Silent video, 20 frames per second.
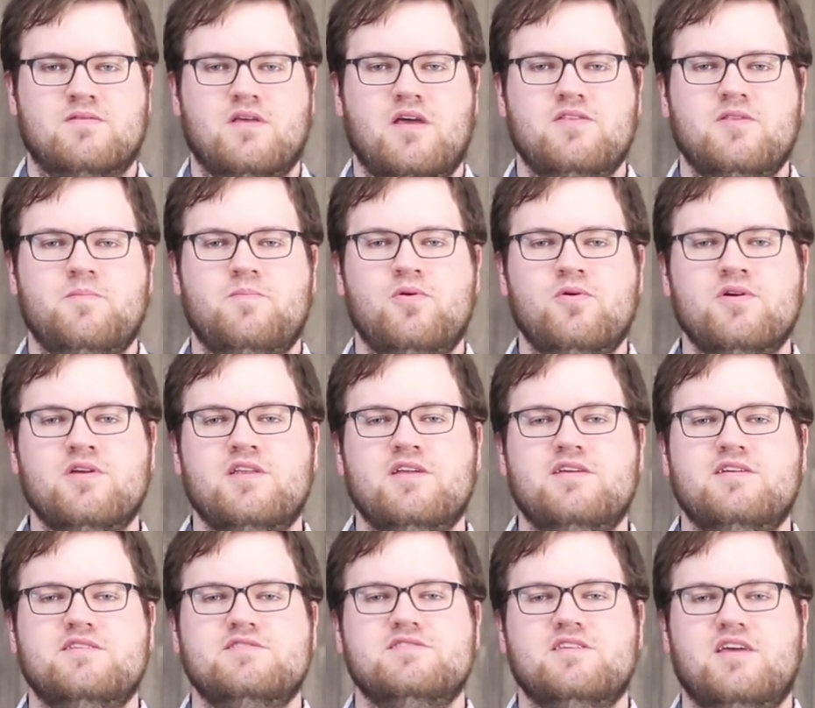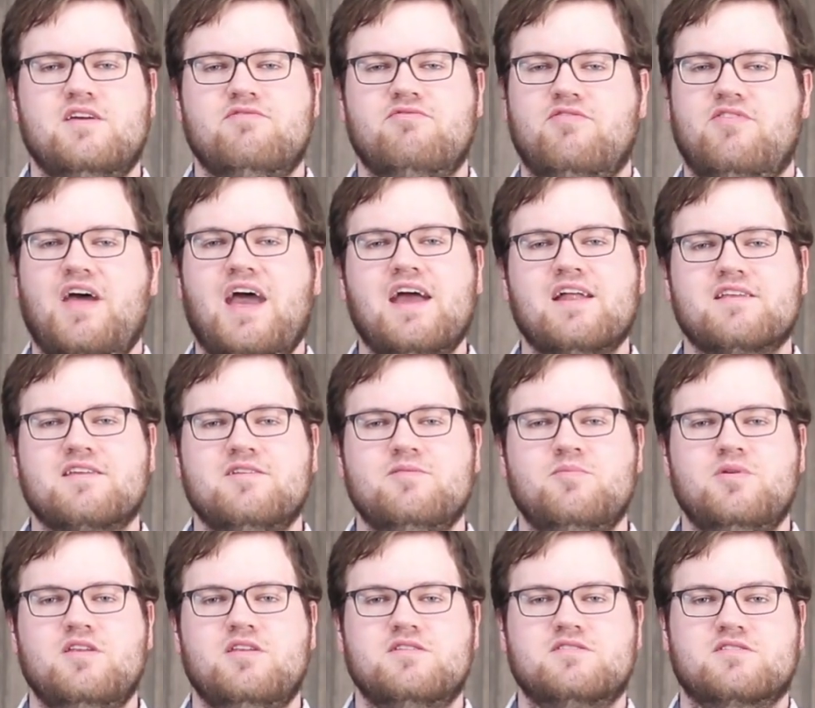And the point is, if that can
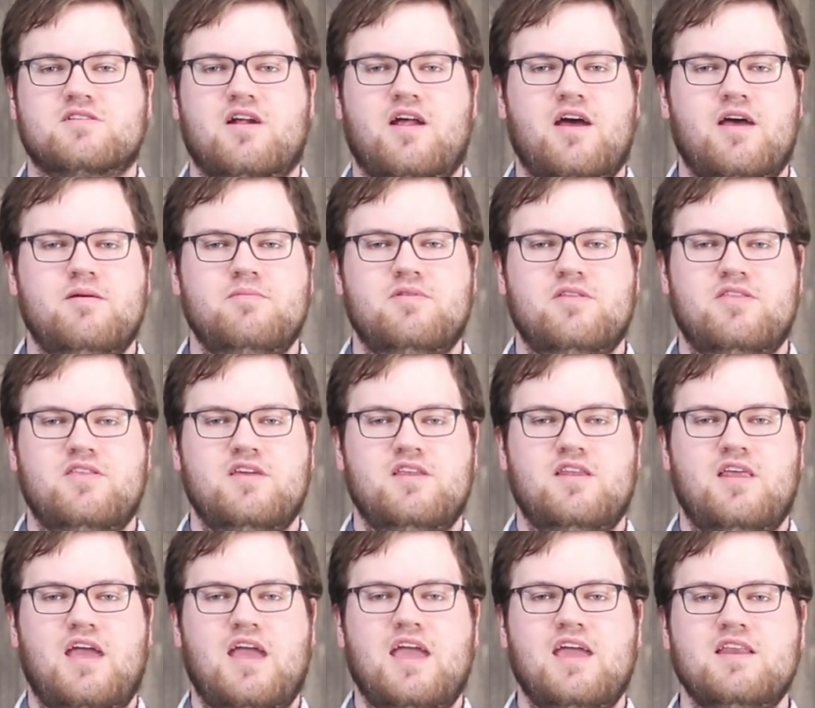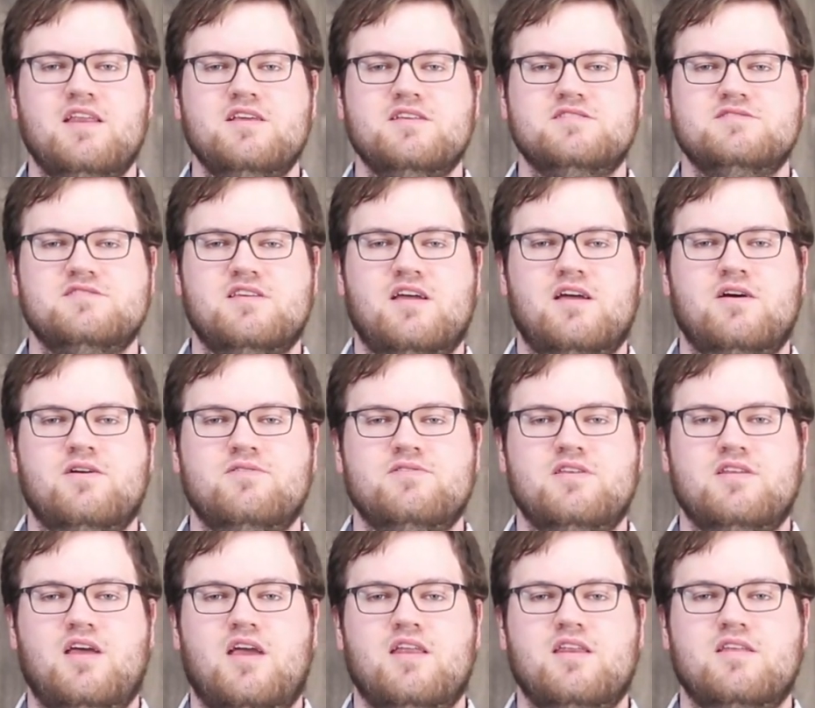be described, then any sound
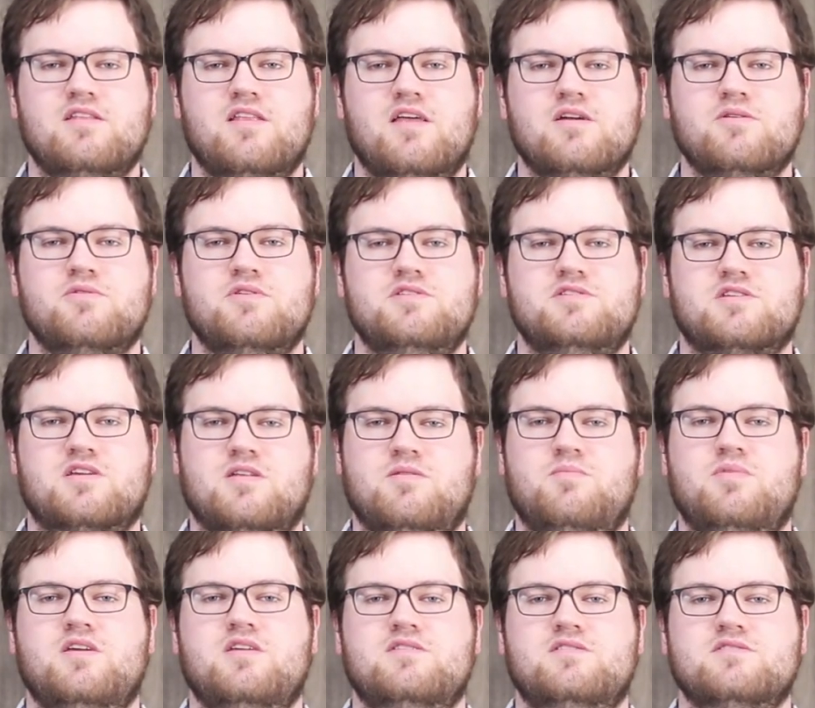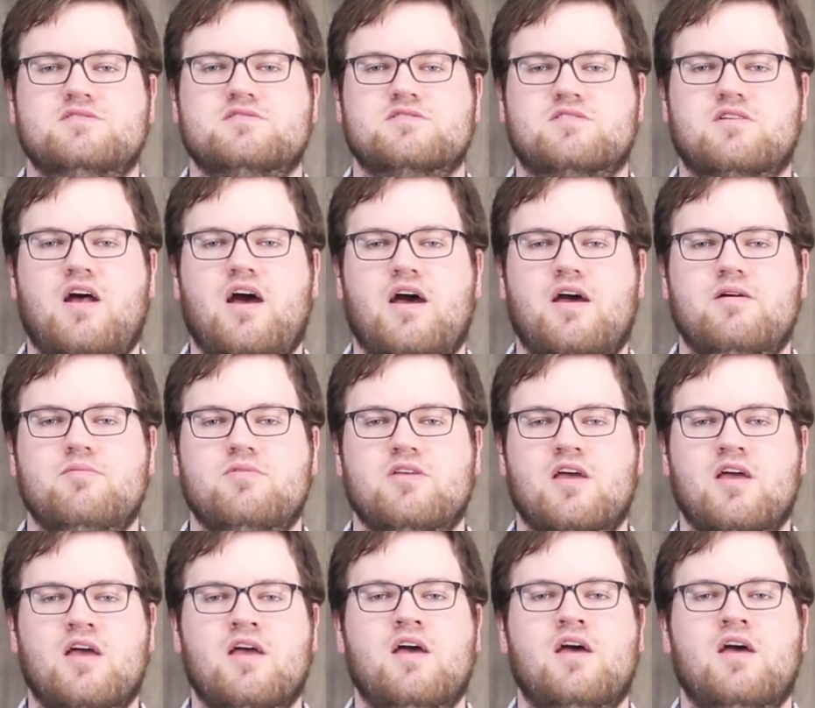in any language can be described.